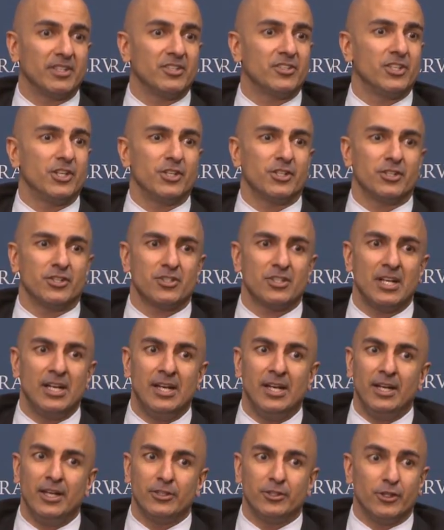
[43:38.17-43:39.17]
decisions
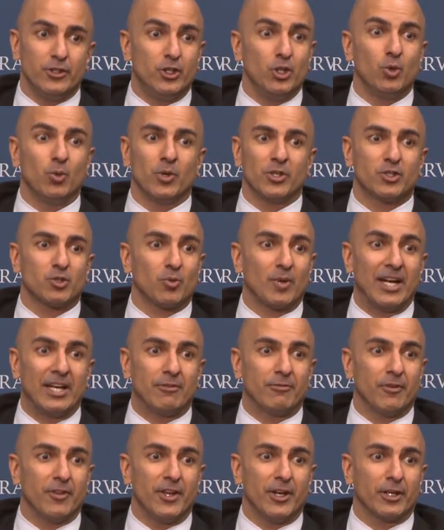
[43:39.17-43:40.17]
to do what's right
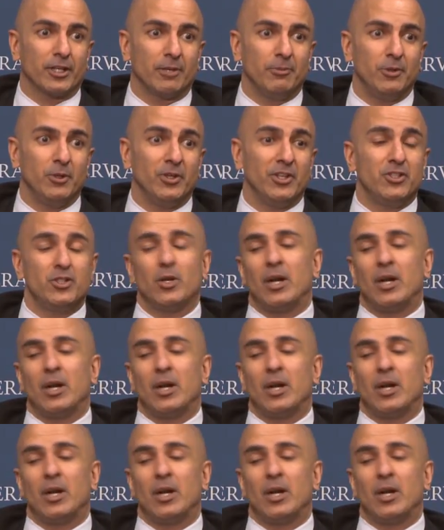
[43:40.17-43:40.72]
for their communities.